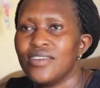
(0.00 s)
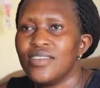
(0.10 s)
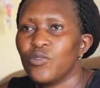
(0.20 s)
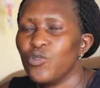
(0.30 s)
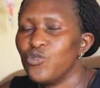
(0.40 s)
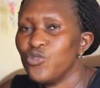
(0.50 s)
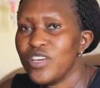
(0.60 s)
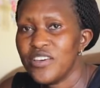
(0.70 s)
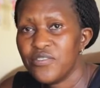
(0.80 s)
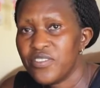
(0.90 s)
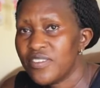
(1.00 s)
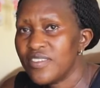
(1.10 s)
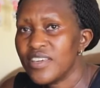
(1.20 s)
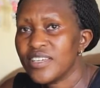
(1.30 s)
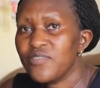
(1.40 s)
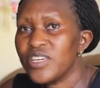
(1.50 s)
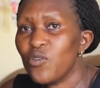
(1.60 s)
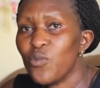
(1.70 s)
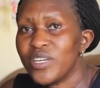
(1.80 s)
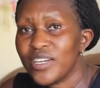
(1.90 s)
He could do everything even a
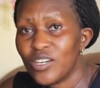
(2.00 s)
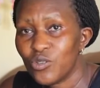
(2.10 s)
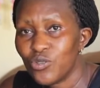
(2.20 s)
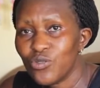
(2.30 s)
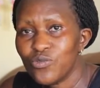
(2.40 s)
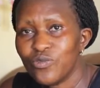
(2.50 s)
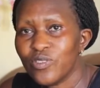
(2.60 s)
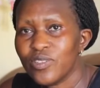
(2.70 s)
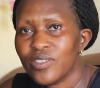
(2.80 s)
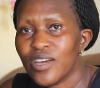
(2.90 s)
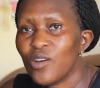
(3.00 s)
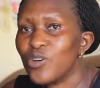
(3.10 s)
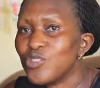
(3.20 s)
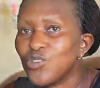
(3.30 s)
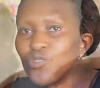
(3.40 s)
woman can do. I was so